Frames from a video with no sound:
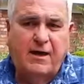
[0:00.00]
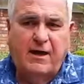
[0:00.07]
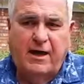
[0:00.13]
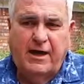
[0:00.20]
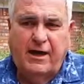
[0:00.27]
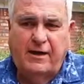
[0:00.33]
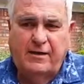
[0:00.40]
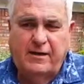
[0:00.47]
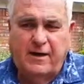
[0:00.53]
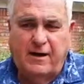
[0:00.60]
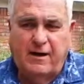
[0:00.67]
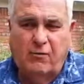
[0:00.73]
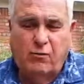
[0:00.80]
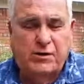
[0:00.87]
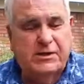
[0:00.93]
And
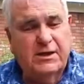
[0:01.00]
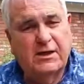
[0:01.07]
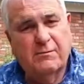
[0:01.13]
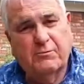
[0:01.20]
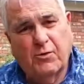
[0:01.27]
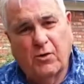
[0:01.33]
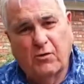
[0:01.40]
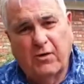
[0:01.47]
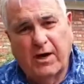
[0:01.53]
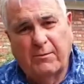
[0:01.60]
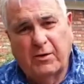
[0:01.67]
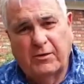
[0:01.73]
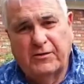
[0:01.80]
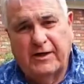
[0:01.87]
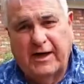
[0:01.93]
we did a
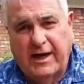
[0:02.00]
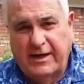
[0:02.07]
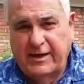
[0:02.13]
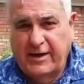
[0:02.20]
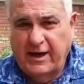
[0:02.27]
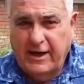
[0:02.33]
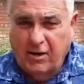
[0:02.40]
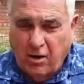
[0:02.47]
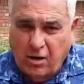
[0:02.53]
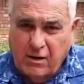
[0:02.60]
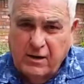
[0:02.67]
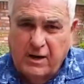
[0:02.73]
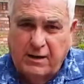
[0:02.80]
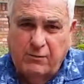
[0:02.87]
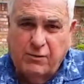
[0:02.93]
program on the 90-day
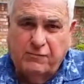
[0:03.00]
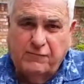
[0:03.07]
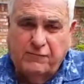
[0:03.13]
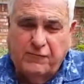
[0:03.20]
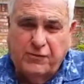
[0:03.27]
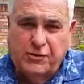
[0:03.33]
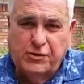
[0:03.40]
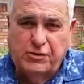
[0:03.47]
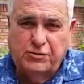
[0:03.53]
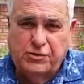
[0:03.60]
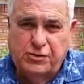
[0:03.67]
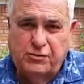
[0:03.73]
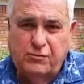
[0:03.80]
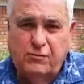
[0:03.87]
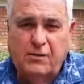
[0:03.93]
garden I would refer you
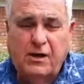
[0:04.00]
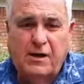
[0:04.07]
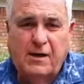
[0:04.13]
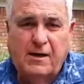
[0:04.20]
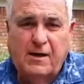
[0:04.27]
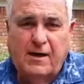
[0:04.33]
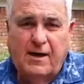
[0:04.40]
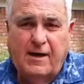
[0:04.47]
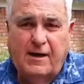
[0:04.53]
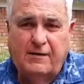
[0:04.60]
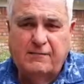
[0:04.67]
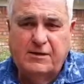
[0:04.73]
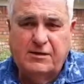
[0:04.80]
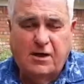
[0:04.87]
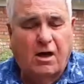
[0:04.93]
to
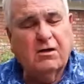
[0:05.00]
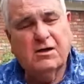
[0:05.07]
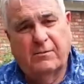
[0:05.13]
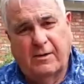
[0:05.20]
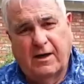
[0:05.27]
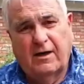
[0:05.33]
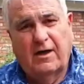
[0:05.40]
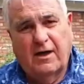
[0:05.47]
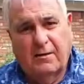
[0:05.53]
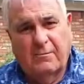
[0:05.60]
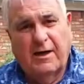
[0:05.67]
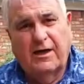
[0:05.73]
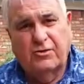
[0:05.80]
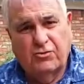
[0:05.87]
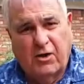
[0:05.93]
that talked a lot
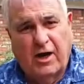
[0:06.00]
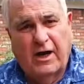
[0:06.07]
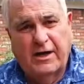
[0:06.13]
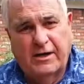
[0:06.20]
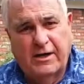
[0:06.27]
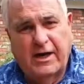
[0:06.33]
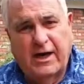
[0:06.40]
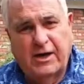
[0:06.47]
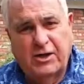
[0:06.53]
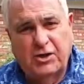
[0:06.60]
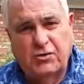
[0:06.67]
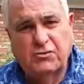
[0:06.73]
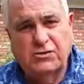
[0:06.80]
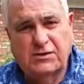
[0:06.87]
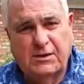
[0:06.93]
about drying and how to
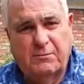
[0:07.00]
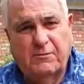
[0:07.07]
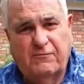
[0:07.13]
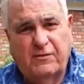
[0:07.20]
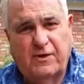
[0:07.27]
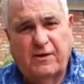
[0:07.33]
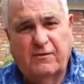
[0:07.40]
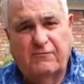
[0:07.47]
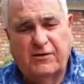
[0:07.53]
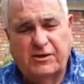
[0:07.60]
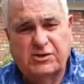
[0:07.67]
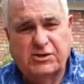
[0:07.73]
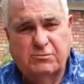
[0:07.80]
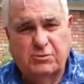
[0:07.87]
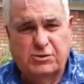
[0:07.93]
use some of the
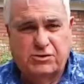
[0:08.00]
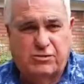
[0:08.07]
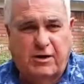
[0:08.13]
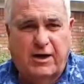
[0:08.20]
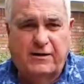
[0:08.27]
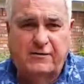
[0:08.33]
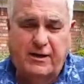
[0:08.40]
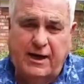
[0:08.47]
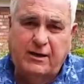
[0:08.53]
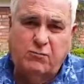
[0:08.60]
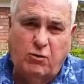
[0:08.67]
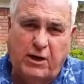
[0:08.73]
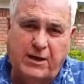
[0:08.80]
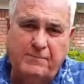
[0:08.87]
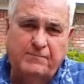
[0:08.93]
vegetables dried that
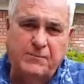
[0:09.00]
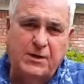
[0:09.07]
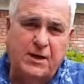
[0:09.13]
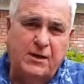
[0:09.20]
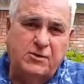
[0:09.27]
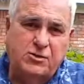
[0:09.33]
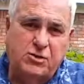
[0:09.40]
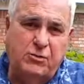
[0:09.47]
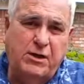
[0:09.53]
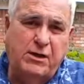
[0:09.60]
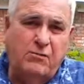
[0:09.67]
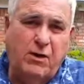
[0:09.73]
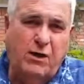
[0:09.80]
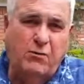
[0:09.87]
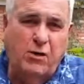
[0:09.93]
way. So
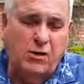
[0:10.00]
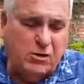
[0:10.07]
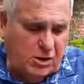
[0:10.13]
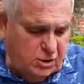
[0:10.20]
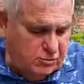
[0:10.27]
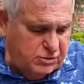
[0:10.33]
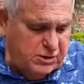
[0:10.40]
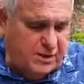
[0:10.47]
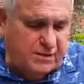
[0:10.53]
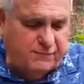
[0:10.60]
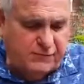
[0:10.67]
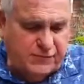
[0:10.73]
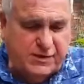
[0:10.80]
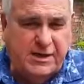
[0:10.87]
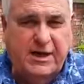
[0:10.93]
anyway, we'll close it up
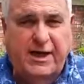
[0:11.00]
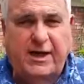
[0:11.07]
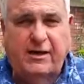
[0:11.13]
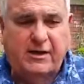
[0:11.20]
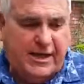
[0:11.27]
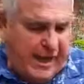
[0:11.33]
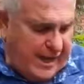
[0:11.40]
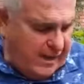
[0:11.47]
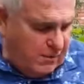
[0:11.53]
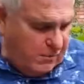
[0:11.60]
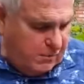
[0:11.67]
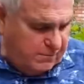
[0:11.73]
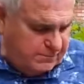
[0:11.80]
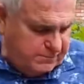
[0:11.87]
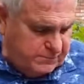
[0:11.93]
for today.
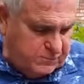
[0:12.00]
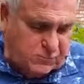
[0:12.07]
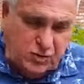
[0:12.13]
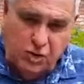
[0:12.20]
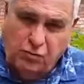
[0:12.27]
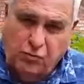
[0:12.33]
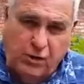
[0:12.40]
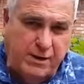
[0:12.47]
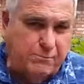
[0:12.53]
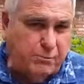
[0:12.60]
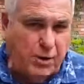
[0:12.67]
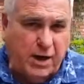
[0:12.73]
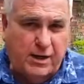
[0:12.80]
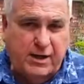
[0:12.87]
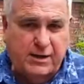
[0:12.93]
Kale, great
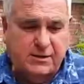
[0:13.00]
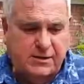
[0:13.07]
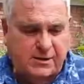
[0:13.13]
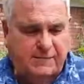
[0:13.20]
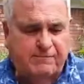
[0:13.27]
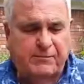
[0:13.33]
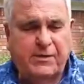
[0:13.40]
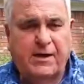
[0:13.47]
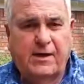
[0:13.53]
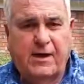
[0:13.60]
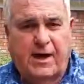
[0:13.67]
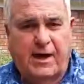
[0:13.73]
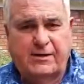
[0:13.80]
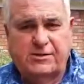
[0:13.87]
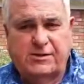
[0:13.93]
product.
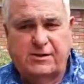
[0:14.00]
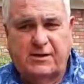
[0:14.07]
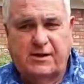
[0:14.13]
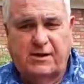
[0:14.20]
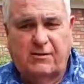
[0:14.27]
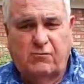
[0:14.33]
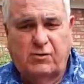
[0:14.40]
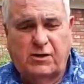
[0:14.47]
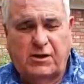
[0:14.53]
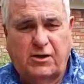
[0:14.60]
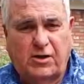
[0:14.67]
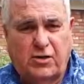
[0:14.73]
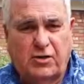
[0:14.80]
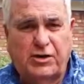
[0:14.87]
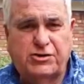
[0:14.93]
I would
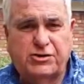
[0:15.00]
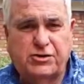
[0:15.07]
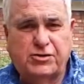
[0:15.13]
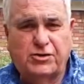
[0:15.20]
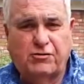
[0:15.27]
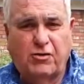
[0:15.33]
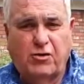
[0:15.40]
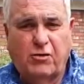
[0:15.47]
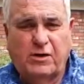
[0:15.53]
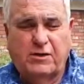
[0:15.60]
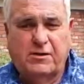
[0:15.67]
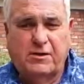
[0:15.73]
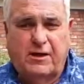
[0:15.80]
encourage you to grow it